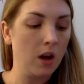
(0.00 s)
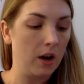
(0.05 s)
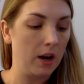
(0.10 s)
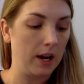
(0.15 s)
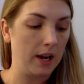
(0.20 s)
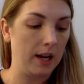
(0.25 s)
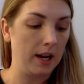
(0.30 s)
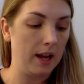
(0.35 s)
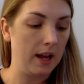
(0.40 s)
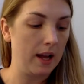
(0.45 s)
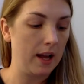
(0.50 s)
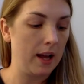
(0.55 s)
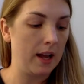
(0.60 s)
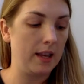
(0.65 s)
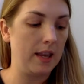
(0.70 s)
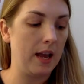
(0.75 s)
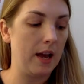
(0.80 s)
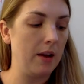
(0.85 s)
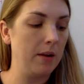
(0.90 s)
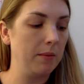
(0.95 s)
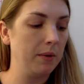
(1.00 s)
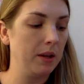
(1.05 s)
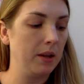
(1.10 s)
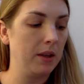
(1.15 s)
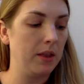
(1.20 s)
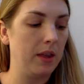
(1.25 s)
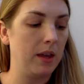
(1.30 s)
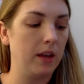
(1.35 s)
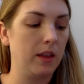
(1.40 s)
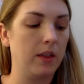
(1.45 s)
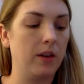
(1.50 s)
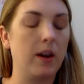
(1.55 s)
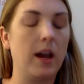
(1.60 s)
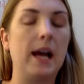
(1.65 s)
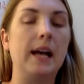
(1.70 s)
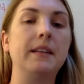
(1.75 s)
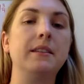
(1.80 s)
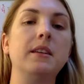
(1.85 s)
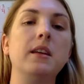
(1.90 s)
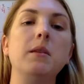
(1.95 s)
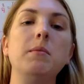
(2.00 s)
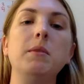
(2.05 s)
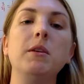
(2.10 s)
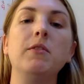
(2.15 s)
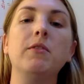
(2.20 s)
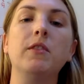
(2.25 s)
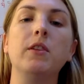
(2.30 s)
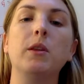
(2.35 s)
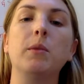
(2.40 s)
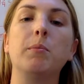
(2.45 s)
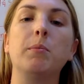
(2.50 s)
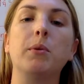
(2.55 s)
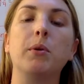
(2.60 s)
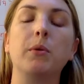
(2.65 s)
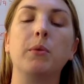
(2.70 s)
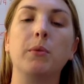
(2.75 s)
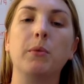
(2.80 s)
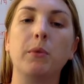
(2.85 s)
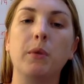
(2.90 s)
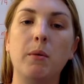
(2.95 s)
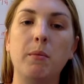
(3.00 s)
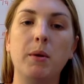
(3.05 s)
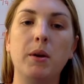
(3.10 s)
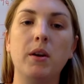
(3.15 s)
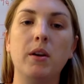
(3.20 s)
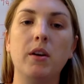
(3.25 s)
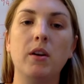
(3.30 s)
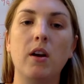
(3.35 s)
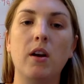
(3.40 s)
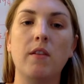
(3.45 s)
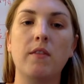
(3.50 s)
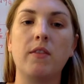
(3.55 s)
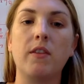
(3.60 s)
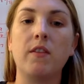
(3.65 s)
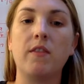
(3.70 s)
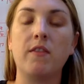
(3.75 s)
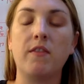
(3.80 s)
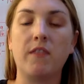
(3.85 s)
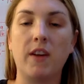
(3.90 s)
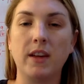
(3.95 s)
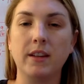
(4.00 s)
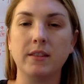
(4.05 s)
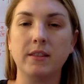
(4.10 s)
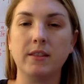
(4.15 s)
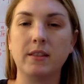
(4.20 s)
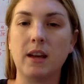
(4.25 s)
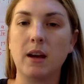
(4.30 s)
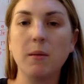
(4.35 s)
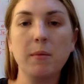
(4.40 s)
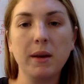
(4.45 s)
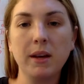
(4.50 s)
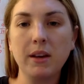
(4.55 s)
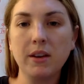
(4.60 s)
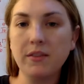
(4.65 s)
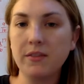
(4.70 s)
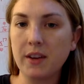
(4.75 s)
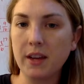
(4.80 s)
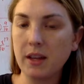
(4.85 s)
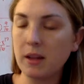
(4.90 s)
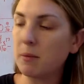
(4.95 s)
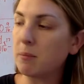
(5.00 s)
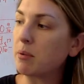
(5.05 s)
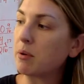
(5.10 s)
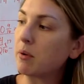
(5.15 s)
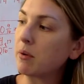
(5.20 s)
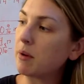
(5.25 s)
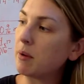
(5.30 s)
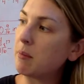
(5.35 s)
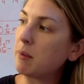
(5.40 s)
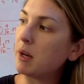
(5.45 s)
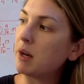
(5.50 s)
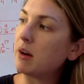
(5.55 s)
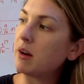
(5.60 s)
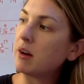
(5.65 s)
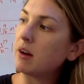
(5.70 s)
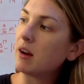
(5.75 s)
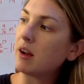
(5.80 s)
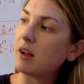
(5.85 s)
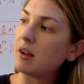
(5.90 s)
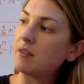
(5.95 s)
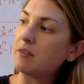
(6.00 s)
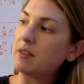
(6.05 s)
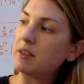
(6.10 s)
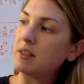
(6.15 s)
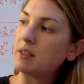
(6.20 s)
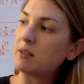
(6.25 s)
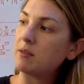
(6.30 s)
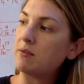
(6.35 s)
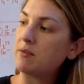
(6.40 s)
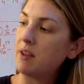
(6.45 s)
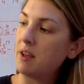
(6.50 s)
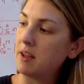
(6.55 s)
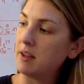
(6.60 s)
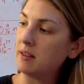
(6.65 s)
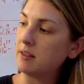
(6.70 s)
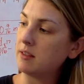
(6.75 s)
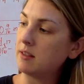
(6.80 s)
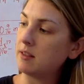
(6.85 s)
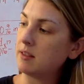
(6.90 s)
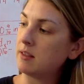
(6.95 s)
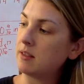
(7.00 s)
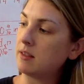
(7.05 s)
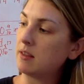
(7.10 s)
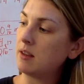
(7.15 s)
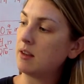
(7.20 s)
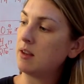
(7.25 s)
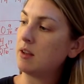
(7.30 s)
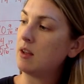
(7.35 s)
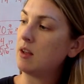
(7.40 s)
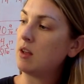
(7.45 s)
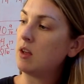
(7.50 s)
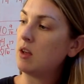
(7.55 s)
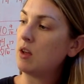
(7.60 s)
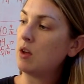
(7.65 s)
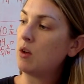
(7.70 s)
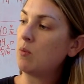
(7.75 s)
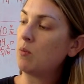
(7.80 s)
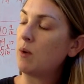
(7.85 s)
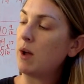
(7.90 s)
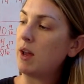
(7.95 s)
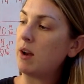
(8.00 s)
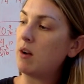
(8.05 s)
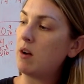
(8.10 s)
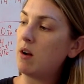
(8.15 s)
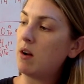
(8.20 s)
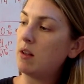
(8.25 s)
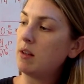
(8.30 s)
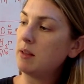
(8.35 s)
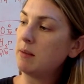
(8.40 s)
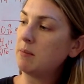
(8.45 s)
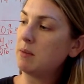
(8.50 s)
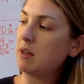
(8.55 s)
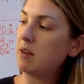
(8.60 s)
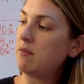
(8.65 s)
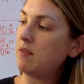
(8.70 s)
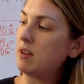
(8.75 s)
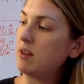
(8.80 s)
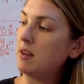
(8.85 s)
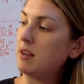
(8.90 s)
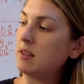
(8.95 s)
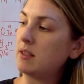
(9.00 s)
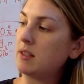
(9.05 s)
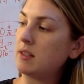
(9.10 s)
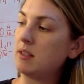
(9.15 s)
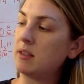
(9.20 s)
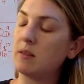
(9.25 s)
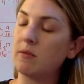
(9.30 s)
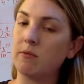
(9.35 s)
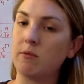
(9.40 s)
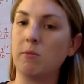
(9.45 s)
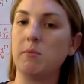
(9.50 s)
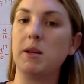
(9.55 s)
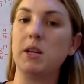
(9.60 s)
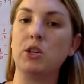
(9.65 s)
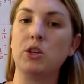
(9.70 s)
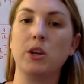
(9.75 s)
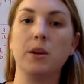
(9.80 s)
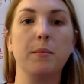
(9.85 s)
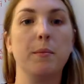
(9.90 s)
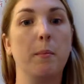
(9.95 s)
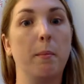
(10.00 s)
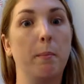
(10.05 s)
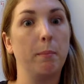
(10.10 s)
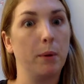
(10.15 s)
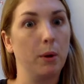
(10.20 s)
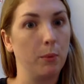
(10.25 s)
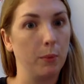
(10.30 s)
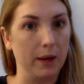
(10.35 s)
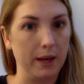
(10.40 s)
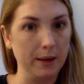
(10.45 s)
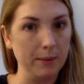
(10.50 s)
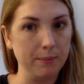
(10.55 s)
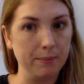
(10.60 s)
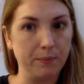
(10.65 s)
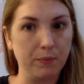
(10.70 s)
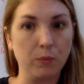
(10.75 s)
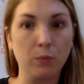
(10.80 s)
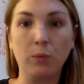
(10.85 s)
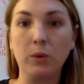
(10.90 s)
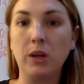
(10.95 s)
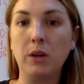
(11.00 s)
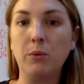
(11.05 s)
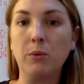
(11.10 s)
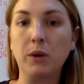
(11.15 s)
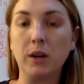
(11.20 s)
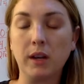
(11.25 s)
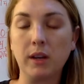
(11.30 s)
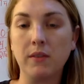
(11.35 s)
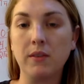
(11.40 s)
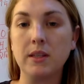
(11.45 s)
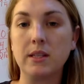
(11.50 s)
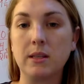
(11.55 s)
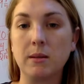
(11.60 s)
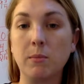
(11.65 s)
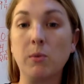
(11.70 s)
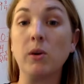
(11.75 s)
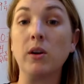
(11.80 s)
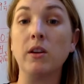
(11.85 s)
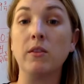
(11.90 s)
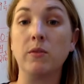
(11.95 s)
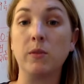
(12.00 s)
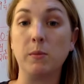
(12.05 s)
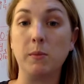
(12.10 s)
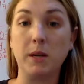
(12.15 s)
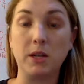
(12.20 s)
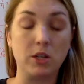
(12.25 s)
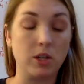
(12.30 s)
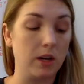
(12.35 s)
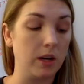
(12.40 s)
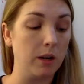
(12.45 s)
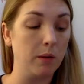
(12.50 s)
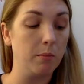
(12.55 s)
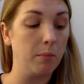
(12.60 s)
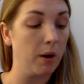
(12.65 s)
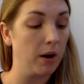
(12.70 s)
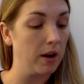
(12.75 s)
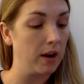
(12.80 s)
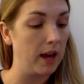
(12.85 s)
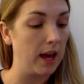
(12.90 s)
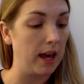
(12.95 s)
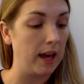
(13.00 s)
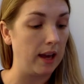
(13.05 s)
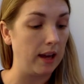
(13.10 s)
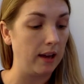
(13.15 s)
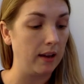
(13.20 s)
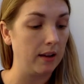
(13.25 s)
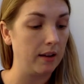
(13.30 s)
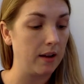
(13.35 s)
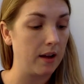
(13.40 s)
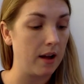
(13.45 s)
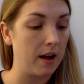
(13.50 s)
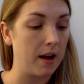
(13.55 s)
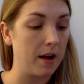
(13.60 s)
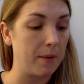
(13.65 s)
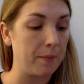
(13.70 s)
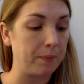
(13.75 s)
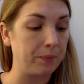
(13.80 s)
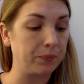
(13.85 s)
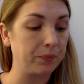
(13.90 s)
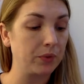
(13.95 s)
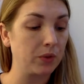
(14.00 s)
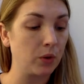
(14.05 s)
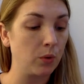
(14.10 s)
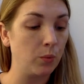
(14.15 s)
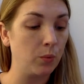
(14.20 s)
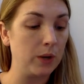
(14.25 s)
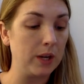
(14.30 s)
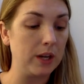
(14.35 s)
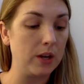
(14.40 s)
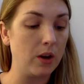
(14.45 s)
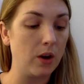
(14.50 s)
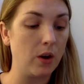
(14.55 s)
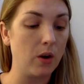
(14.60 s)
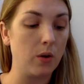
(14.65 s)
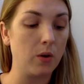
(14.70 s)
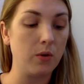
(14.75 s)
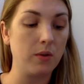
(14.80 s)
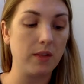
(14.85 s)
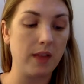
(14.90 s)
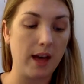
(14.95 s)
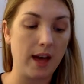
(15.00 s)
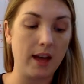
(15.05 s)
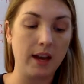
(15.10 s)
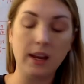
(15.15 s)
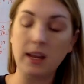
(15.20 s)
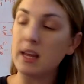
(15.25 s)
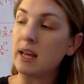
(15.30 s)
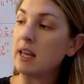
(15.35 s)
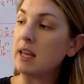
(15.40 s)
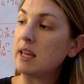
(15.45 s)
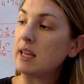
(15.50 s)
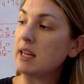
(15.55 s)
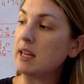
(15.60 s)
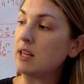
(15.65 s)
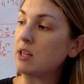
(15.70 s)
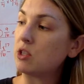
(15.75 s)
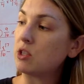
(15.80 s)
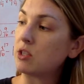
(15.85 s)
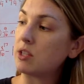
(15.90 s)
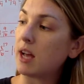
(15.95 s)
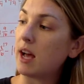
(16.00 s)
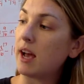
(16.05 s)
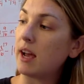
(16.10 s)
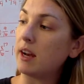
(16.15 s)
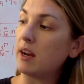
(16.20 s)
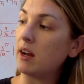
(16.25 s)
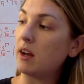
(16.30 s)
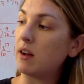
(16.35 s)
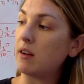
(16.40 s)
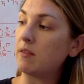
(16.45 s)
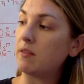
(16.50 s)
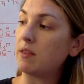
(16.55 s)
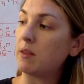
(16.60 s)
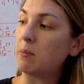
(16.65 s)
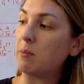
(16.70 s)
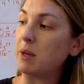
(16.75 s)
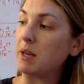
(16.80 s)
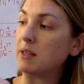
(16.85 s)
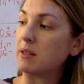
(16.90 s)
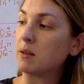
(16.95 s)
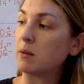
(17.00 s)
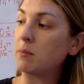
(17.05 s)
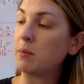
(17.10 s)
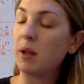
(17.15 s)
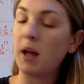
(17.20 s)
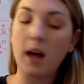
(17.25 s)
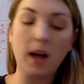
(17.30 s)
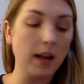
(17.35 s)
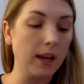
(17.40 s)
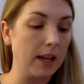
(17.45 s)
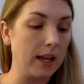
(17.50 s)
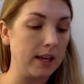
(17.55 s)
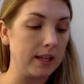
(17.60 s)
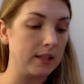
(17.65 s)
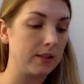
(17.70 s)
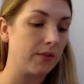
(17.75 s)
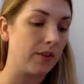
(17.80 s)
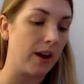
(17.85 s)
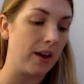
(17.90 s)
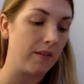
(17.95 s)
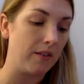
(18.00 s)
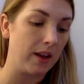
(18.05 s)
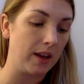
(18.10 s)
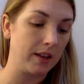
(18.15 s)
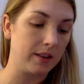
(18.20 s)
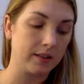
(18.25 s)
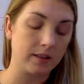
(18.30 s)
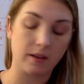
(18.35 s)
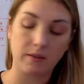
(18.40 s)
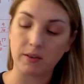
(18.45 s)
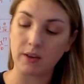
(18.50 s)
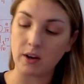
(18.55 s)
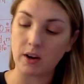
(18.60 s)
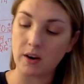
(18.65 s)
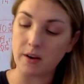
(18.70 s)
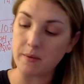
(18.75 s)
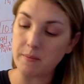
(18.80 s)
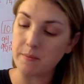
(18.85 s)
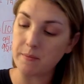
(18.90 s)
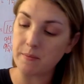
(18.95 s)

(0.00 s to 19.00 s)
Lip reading: All right, now I'm going to think, they're asking me for the perimeter of the fence. How am I going to find the perimeter of this fence when all I'm given is this information? But wait, we were given some more information in part A. We know that each side of the basil plot is 5/8 of a yard.